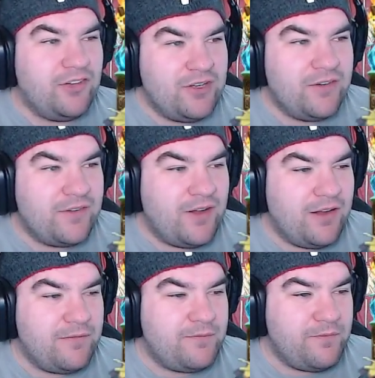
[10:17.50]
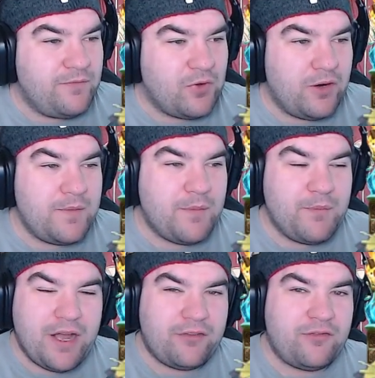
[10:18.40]
used it. I've got him to
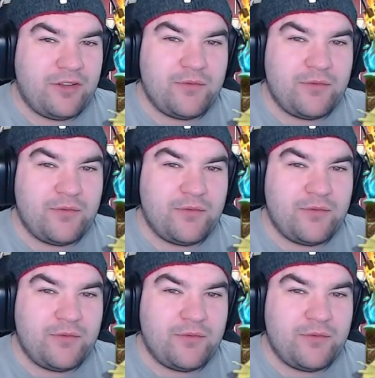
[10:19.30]
mastery